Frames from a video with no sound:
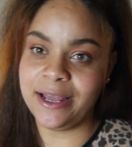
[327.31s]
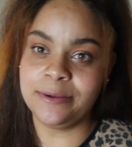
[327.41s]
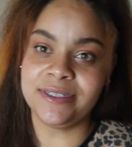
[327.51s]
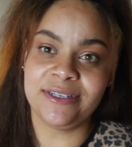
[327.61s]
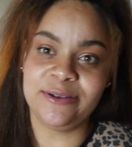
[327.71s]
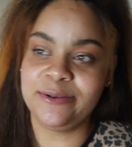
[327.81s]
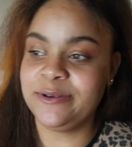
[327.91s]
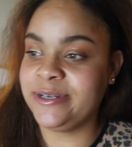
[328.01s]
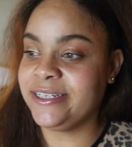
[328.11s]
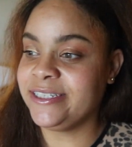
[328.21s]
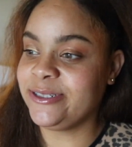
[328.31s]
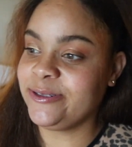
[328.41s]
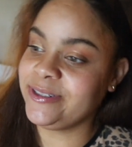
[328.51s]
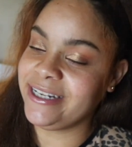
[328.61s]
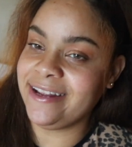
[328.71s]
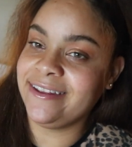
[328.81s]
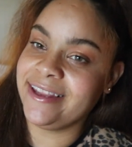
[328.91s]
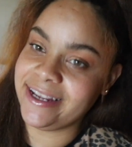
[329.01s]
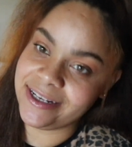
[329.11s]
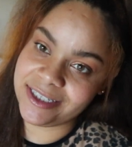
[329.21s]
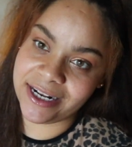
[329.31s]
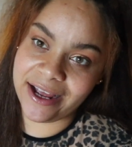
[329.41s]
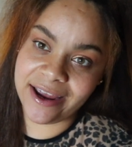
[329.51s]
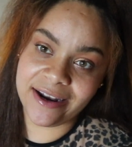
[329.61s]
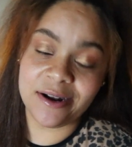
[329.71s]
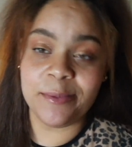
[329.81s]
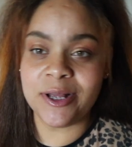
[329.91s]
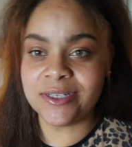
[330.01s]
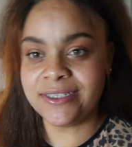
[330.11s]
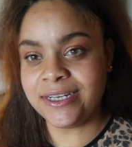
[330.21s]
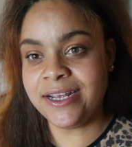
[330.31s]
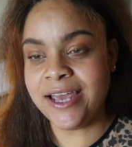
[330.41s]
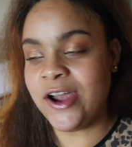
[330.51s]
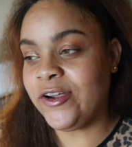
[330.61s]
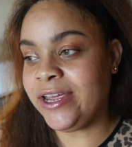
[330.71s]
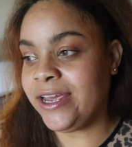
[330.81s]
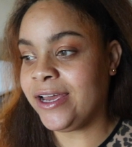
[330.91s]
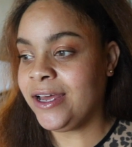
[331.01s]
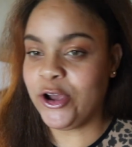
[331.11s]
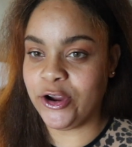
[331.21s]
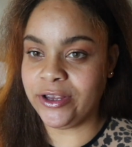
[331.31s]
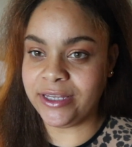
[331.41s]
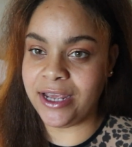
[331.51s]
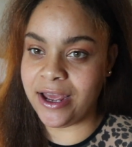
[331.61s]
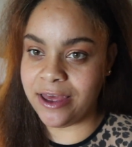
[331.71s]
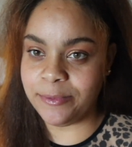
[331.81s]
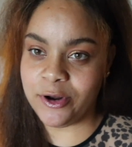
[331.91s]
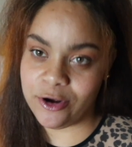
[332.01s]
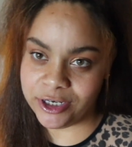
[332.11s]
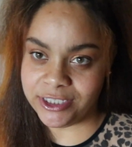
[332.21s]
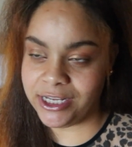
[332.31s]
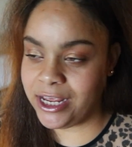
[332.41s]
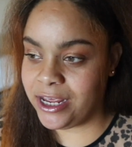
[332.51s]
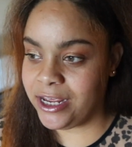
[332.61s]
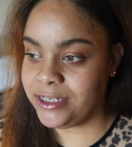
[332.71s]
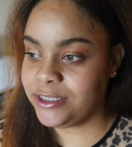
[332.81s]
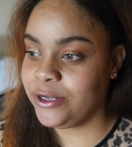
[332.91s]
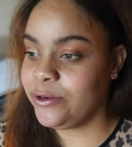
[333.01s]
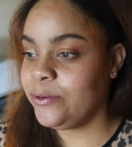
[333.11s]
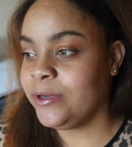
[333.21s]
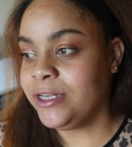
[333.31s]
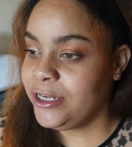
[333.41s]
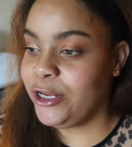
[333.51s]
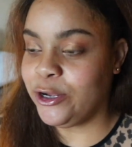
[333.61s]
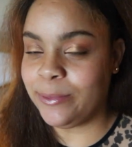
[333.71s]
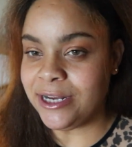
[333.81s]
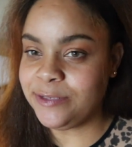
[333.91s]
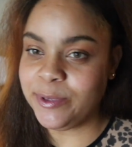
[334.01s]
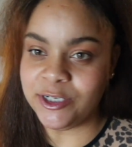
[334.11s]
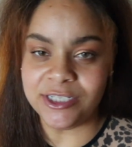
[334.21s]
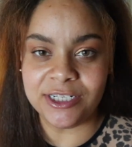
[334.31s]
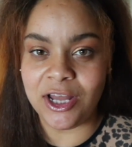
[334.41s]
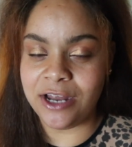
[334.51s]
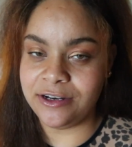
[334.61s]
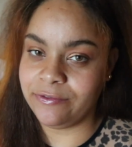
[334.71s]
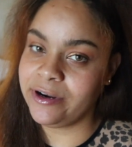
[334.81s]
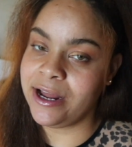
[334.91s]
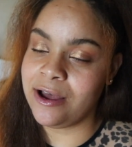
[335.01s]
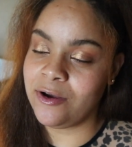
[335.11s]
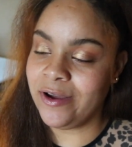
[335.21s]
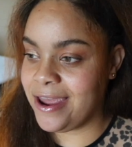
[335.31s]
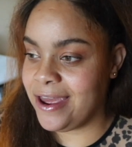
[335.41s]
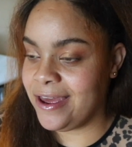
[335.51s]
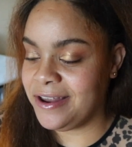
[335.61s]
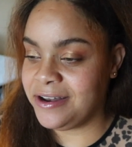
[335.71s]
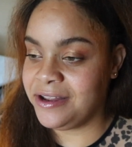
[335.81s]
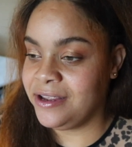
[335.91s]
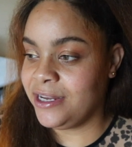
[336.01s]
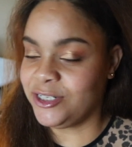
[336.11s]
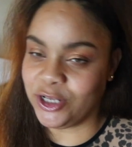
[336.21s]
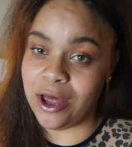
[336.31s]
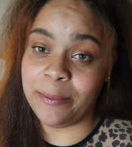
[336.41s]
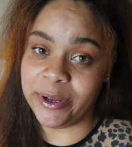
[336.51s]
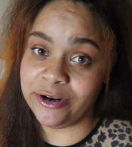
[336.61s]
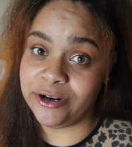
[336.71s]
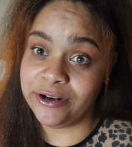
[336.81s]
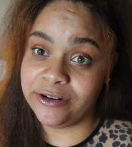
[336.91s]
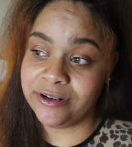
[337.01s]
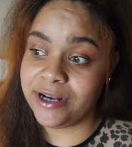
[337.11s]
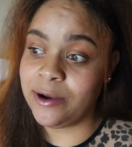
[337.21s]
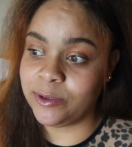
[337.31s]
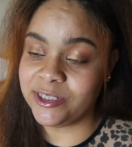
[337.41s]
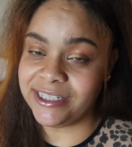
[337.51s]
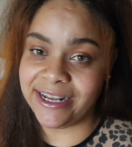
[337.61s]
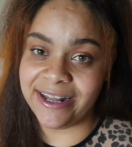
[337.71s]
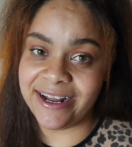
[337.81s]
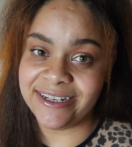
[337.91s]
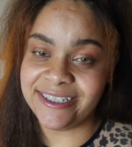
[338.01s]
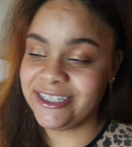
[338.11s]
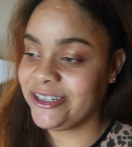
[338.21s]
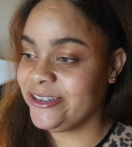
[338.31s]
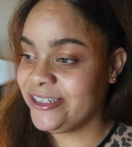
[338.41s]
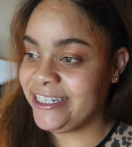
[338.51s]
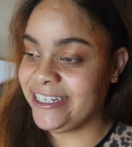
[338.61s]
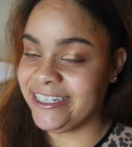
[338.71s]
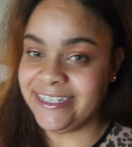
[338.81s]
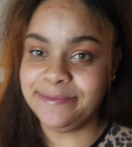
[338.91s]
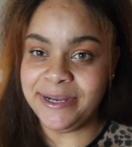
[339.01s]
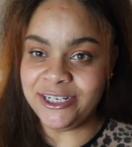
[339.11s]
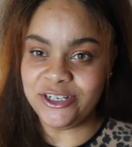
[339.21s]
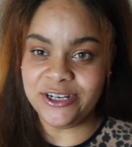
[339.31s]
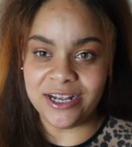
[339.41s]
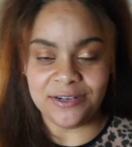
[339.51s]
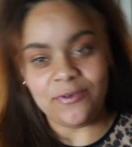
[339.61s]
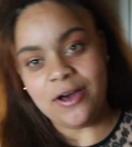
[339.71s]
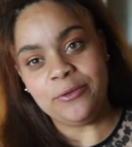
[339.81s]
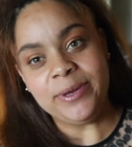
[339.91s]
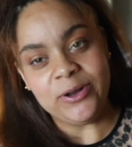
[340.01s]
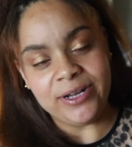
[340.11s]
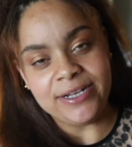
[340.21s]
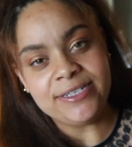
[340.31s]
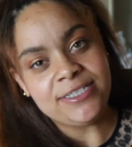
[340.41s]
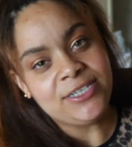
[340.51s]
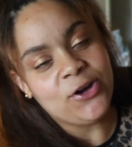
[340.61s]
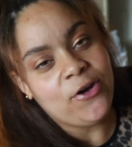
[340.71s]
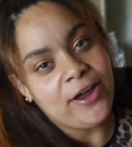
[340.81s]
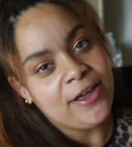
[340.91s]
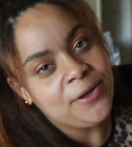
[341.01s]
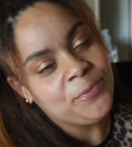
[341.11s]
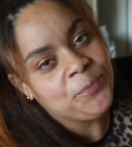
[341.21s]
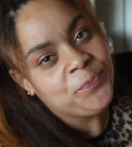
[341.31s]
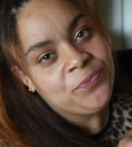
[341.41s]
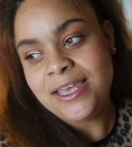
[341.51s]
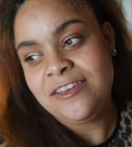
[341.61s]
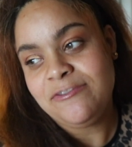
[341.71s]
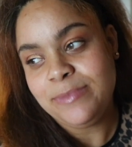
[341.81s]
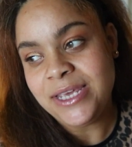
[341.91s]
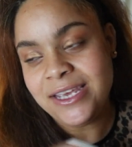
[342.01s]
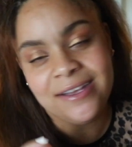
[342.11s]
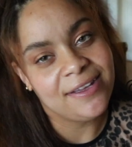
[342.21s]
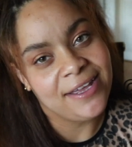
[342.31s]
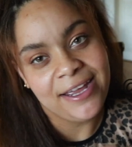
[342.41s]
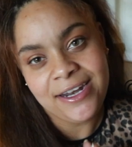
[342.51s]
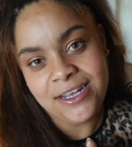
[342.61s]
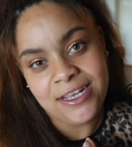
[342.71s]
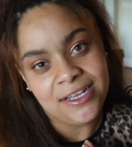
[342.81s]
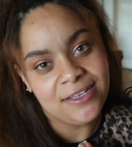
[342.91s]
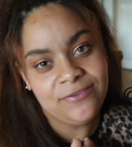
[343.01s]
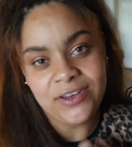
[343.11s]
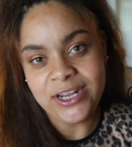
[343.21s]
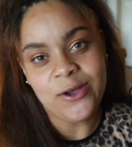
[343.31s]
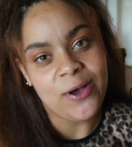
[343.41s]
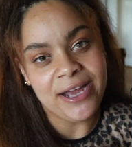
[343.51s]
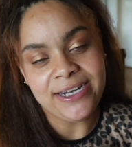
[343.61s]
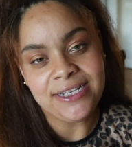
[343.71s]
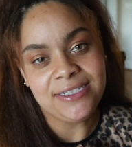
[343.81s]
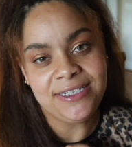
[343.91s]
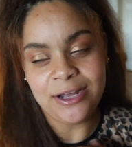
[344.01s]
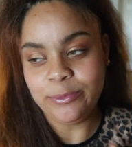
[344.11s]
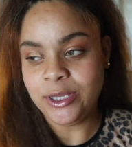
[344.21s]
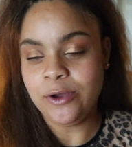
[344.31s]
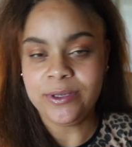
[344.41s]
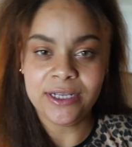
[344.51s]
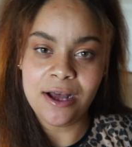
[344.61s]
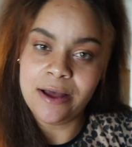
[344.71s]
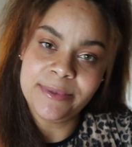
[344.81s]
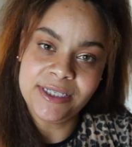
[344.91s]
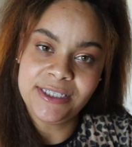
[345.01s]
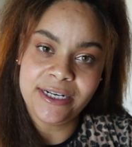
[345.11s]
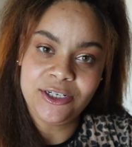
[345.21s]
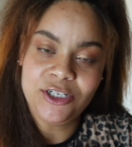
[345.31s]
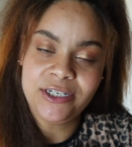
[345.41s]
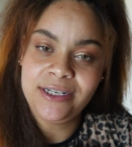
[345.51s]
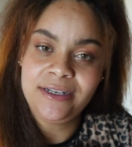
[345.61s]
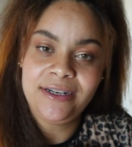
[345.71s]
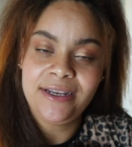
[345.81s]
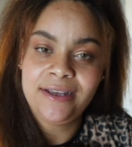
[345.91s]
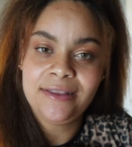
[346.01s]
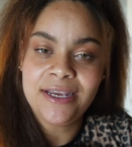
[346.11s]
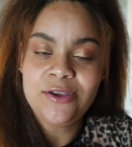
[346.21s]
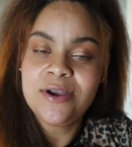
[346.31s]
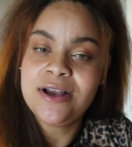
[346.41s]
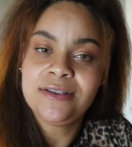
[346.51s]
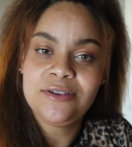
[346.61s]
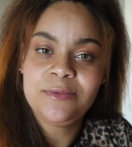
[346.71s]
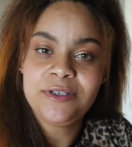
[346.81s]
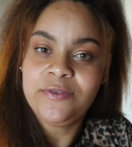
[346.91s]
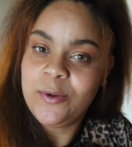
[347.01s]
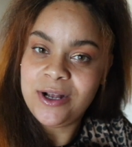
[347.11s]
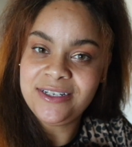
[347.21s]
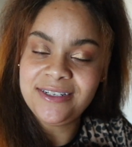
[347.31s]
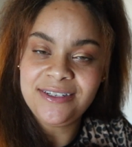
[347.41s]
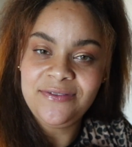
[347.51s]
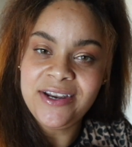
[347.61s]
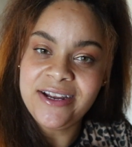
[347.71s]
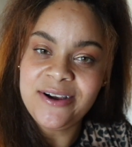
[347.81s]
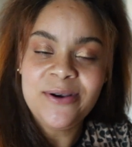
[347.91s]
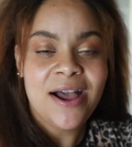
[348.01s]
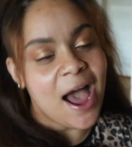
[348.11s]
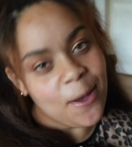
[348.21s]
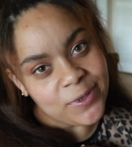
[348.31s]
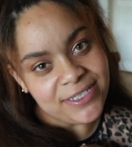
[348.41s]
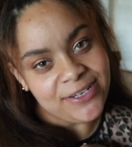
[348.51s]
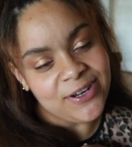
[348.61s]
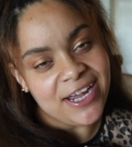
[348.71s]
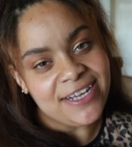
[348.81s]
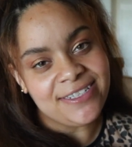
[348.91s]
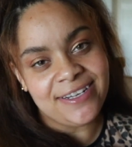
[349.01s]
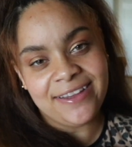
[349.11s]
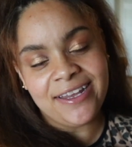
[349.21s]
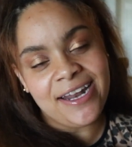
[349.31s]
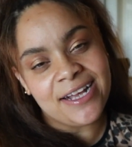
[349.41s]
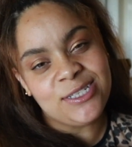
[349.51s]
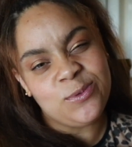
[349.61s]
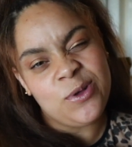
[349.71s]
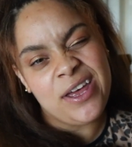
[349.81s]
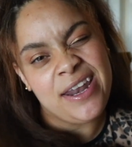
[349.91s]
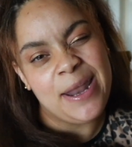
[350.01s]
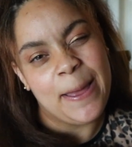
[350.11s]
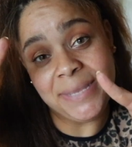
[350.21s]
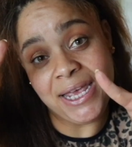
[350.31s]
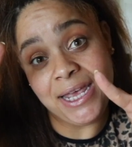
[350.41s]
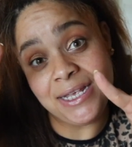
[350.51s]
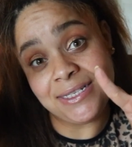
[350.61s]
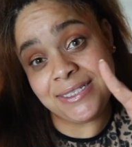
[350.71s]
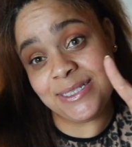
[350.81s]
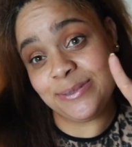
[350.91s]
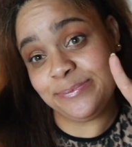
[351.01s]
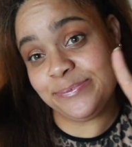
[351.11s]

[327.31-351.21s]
That was a little quick little 10 things that I hated about city carrying. Currently, I am an RCA, so, you know, my experience is a lot different now, and it's a lot better. I will say that. So yeah, make sure you guys follow me on Instagram. Give me any video ideas down below in the comments section. And thank you guys so much for watching this video. I will see you guys in the next one. Peace.